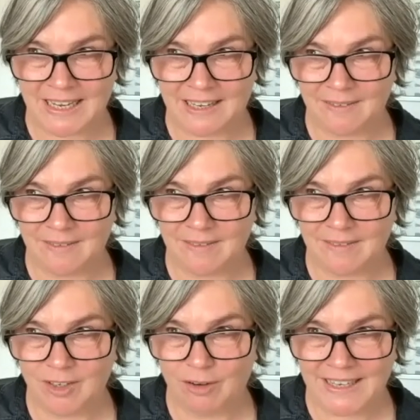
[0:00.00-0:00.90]
like
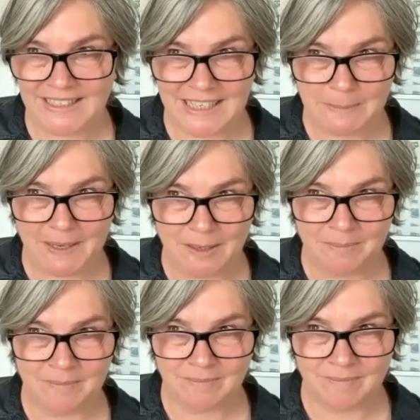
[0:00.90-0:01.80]
your ideas
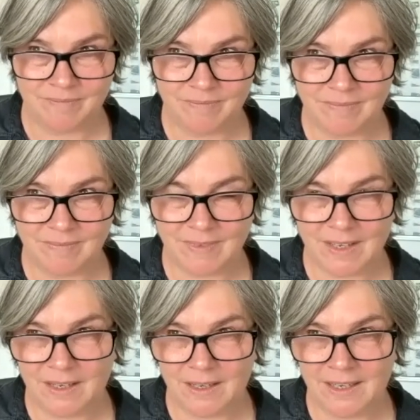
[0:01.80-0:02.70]
become
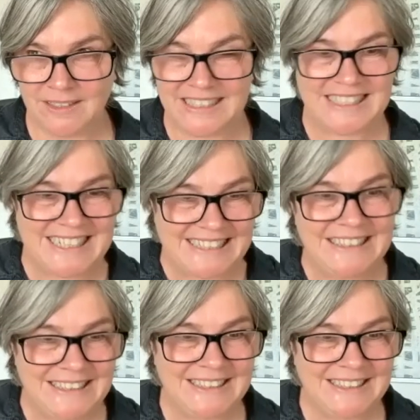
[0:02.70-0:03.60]

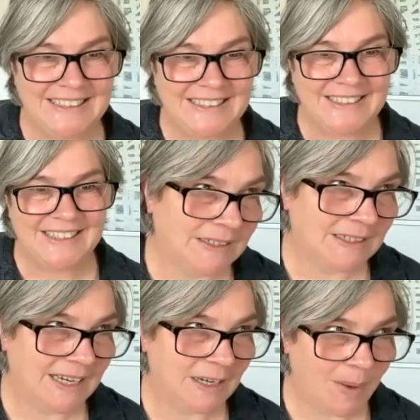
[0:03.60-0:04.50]
distilled
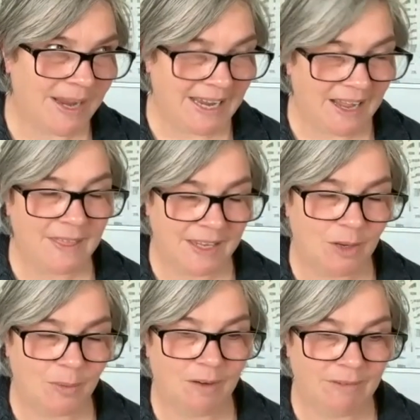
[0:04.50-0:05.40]
in a way. I
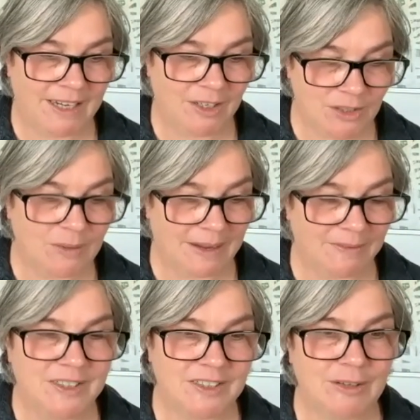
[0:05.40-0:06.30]
think you are right. You do
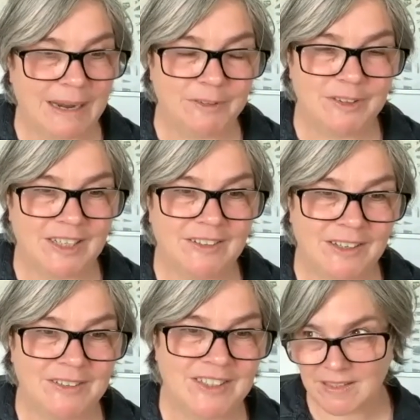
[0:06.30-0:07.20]
have to travel, don't
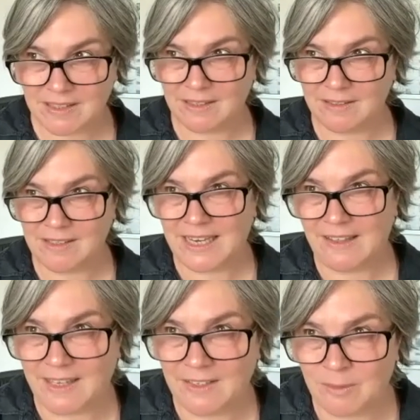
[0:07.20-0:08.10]
you, to
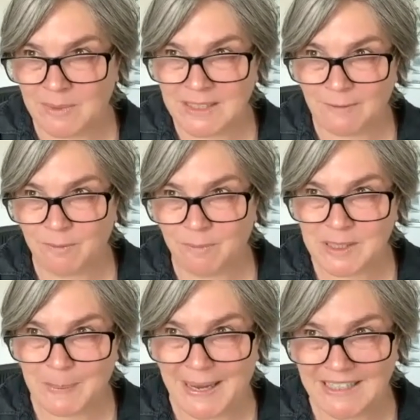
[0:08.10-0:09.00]
see things from a different
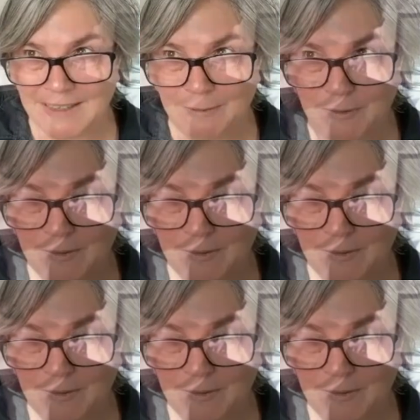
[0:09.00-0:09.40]
perspective.